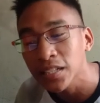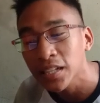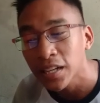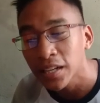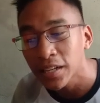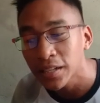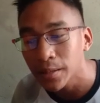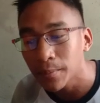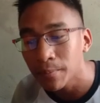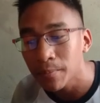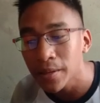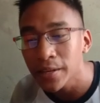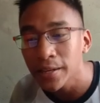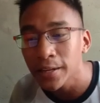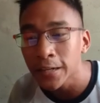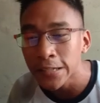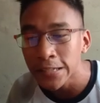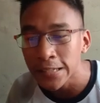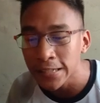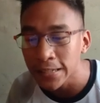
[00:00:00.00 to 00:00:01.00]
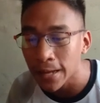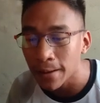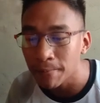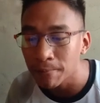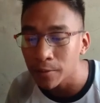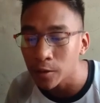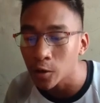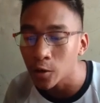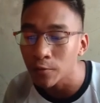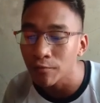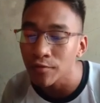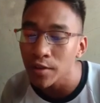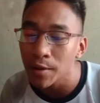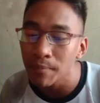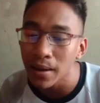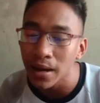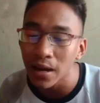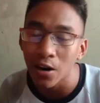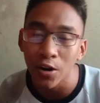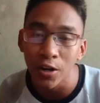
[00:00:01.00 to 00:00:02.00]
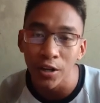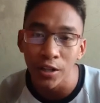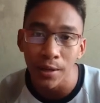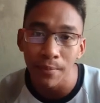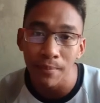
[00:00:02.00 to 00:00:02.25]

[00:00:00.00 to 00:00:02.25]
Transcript: is the biggest number of the